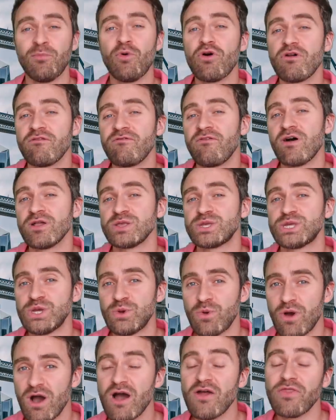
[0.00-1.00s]
more advanced
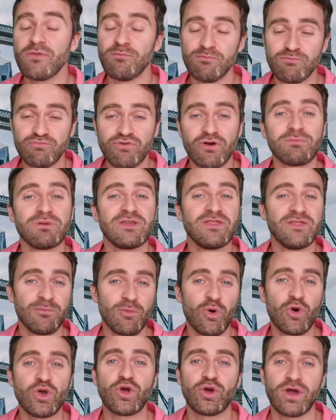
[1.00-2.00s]
you are, probably the
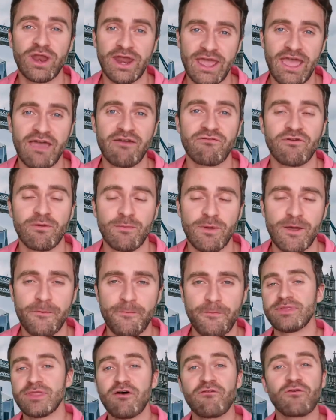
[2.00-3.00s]
more you're gonna get from it.
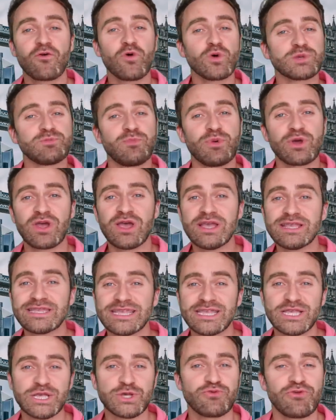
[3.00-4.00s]
Now, of course, because
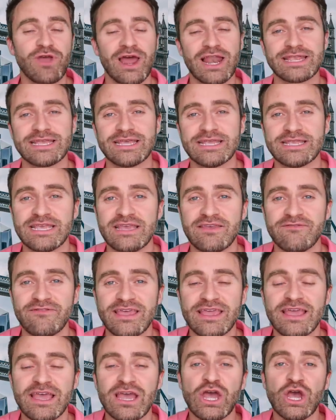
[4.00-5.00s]
this is reality
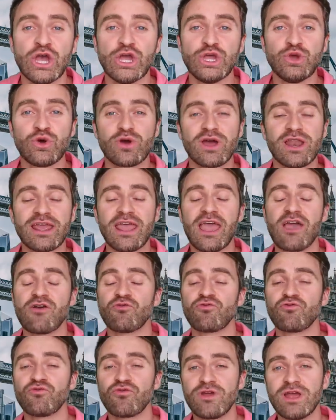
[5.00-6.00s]
TV, you're gonna get
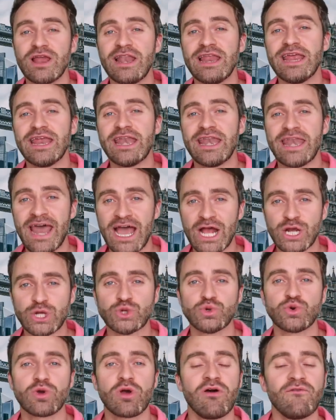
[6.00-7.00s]
really
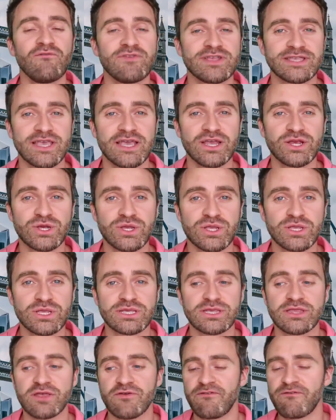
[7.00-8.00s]
natural
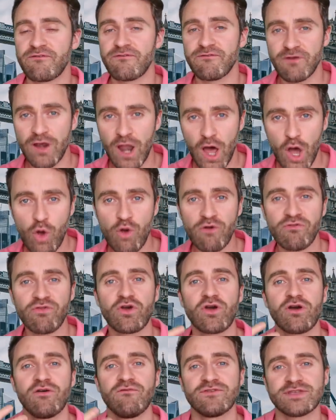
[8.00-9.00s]
conversations. The flow of
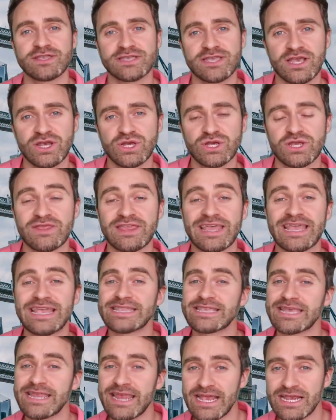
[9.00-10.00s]
the conversation, the
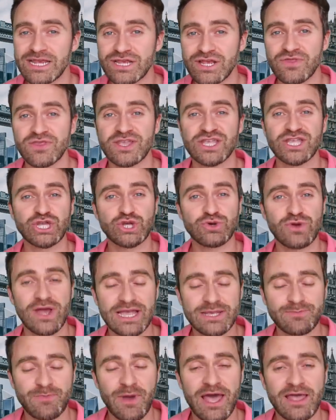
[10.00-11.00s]
intonation, the
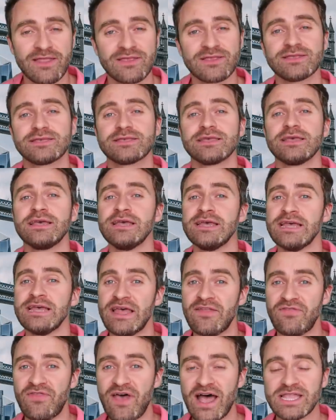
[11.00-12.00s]
stress patterns,
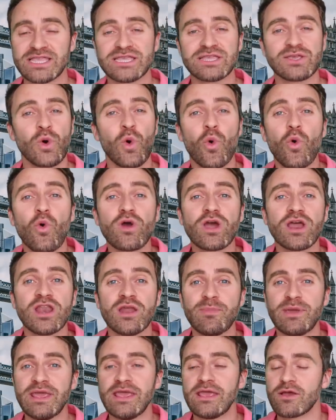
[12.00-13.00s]
that's all
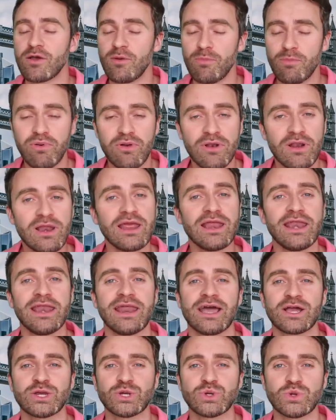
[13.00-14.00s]
gonna be completely
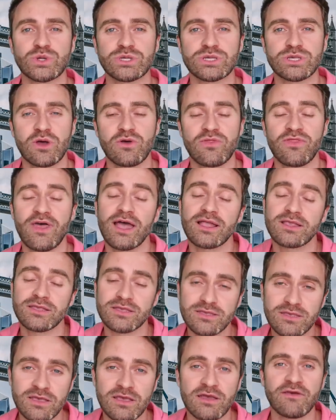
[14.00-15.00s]
natural. So
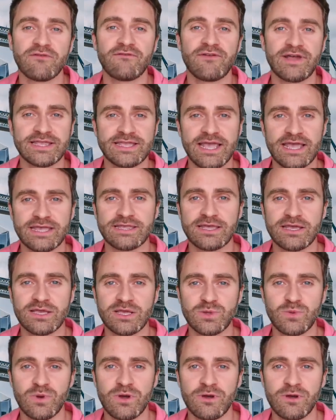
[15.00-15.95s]
that's fantastic as